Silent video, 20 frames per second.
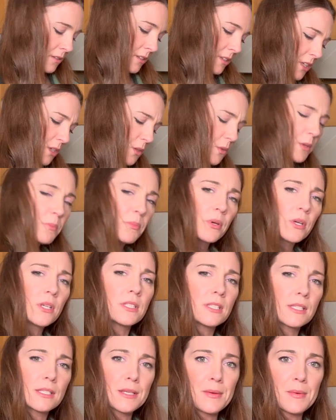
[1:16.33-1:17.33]
you would put
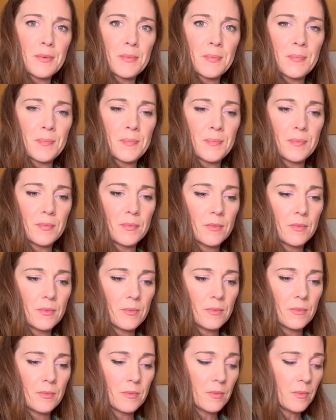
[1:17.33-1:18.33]
some
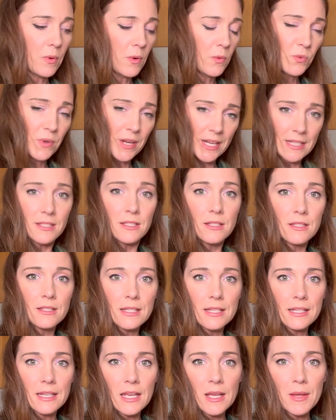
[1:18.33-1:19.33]
raisins
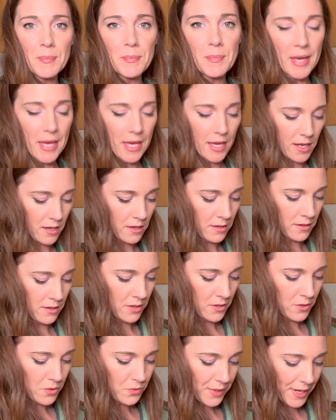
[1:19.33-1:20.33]
in it, but
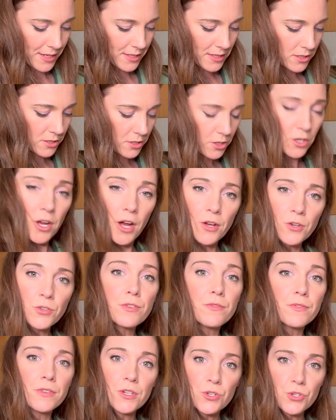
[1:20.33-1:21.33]
raisins are
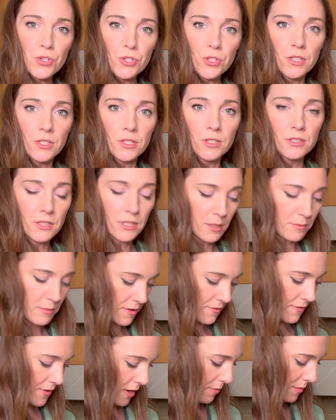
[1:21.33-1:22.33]
controversial in my
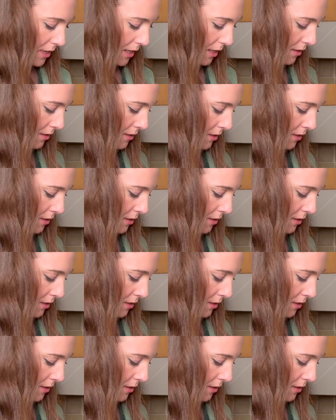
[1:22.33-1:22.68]
family.